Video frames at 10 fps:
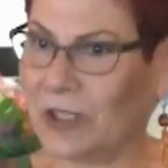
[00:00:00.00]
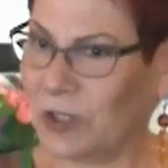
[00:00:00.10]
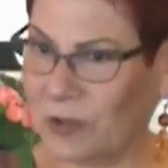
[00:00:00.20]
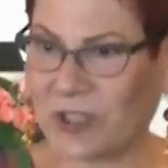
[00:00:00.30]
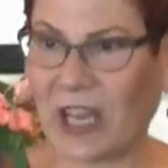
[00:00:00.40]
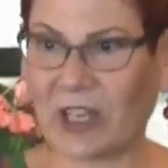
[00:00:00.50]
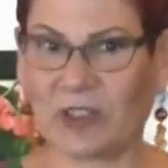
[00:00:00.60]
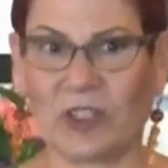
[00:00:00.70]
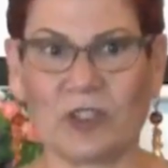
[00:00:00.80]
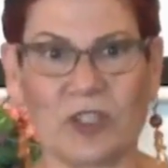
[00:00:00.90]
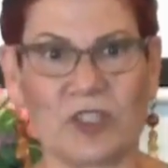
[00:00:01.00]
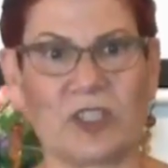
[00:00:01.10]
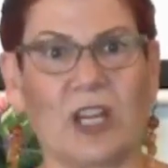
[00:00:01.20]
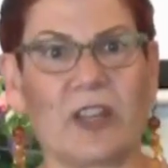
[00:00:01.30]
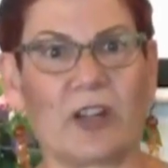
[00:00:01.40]
in two seconds, and you're just
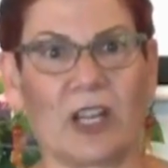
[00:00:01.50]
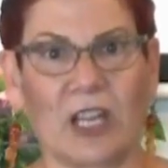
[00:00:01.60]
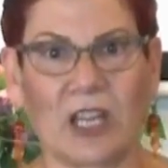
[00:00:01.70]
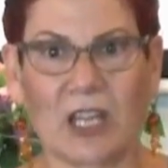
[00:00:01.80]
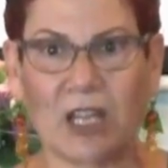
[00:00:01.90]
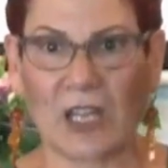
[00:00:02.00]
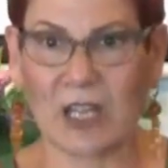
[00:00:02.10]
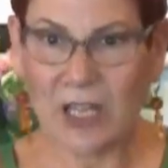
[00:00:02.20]
standing there like,